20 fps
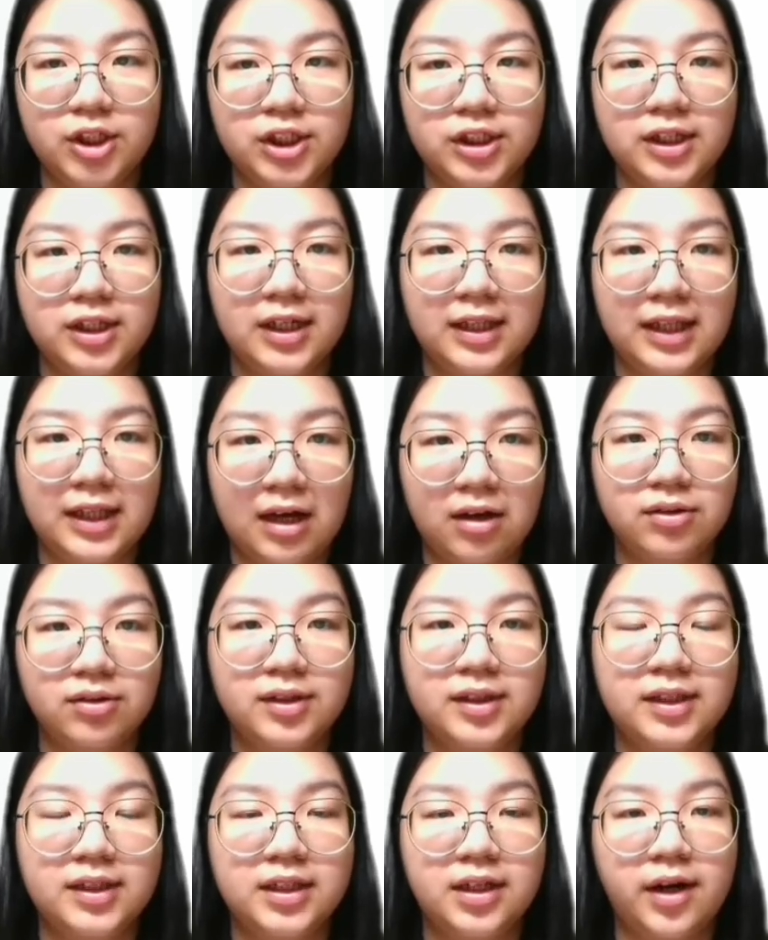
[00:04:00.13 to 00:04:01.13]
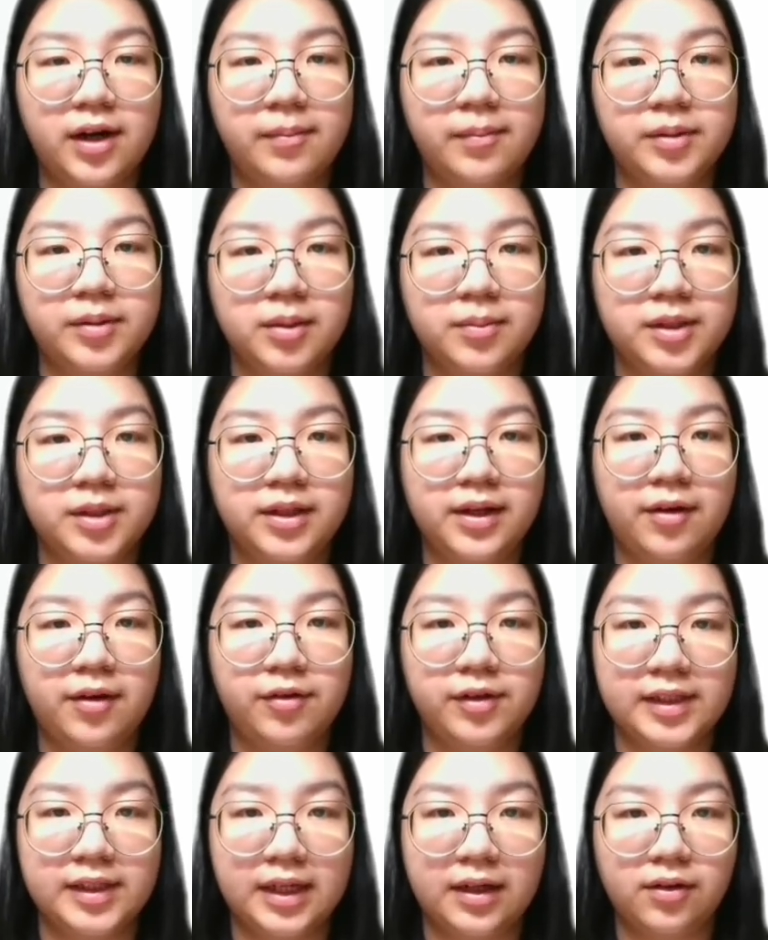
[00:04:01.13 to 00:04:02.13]
which allows the absorption
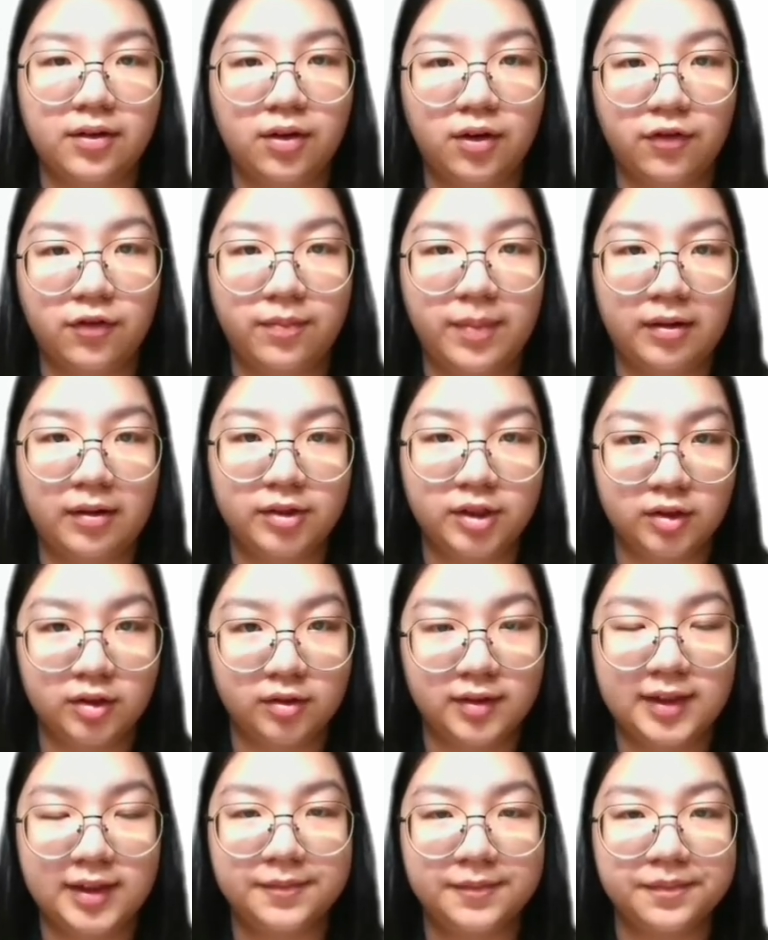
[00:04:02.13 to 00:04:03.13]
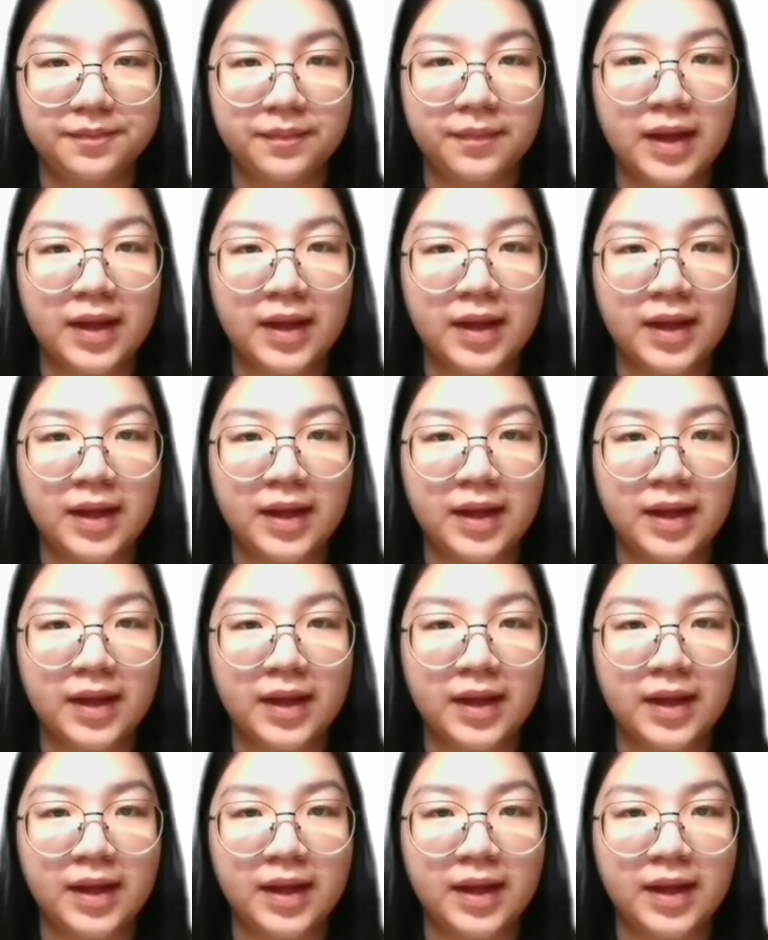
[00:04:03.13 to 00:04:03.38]
and recycle of bile salts.